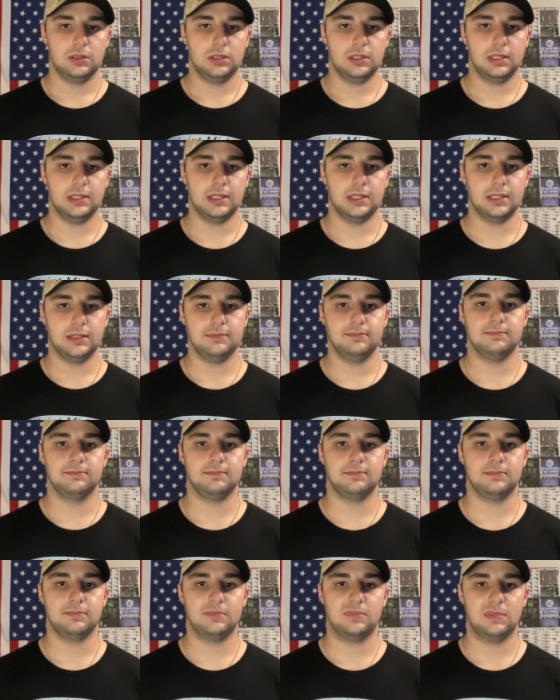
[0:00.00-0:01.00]
and then
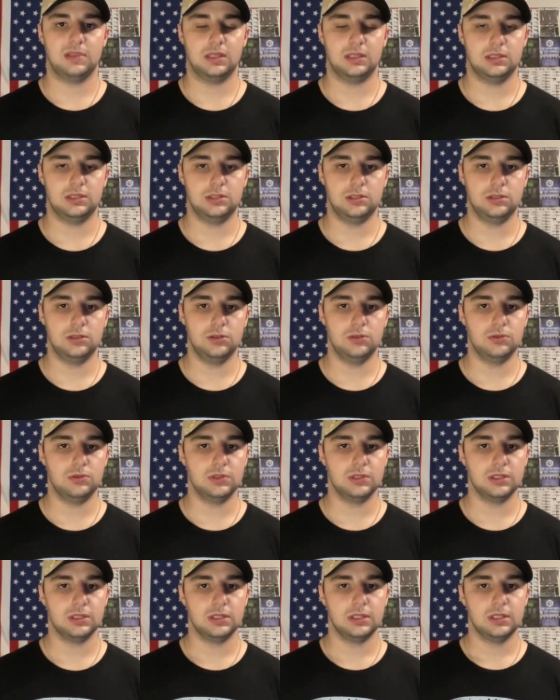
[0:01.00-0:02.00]
to
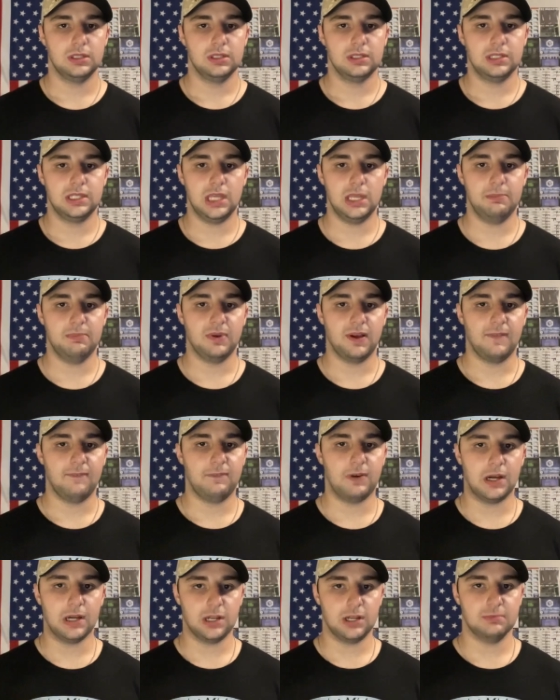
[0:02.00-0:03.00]
keep
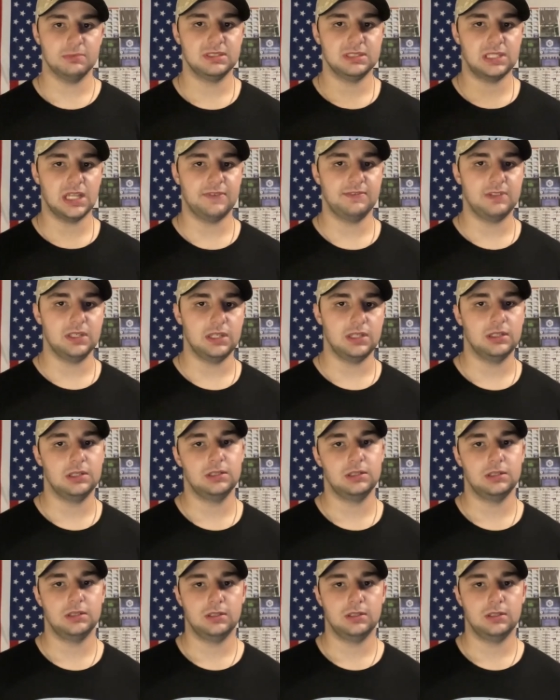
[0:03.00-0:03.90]
firearm safety